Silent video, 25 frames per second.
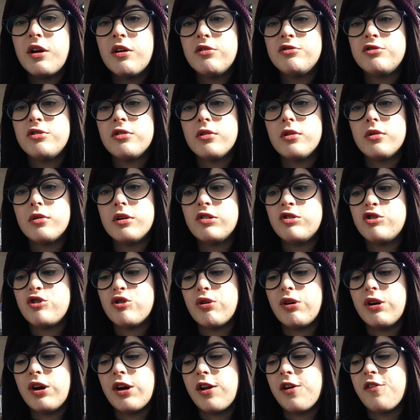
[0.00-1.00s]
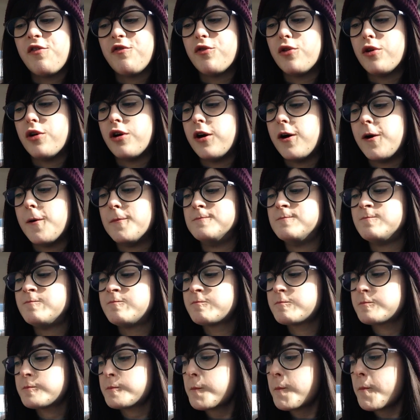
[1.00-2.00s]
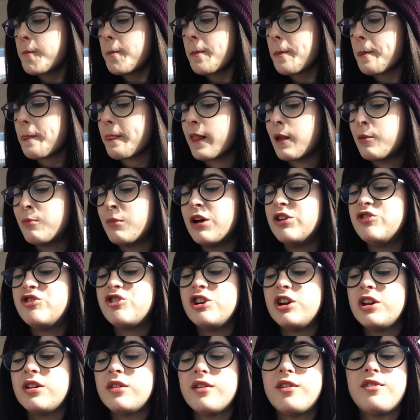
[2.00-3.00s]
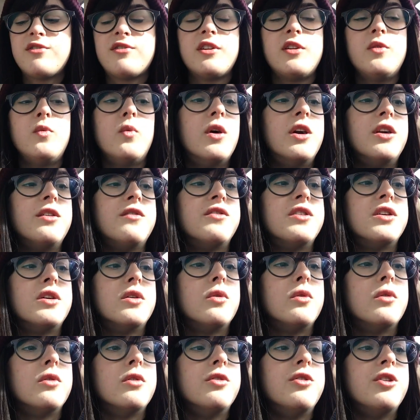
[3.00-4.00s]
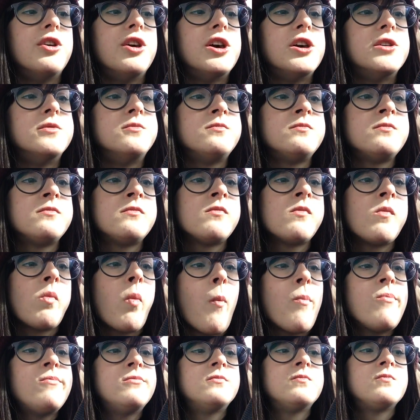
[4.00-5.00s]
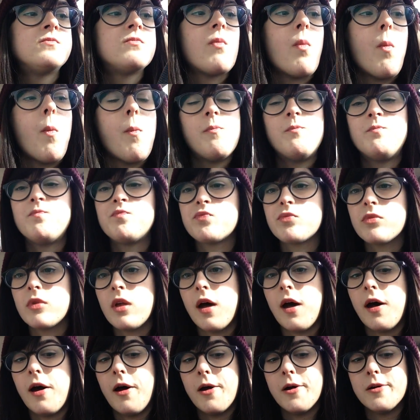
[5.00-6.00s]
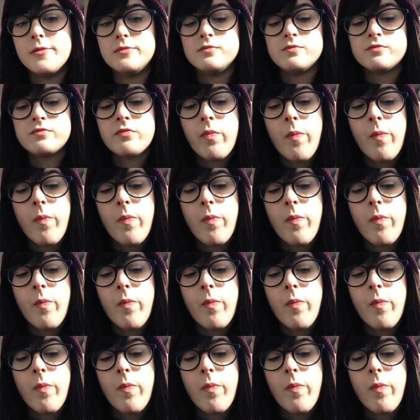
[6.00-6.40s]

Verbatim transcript: out to Lauren Toyota for mentioning this in one of her older um,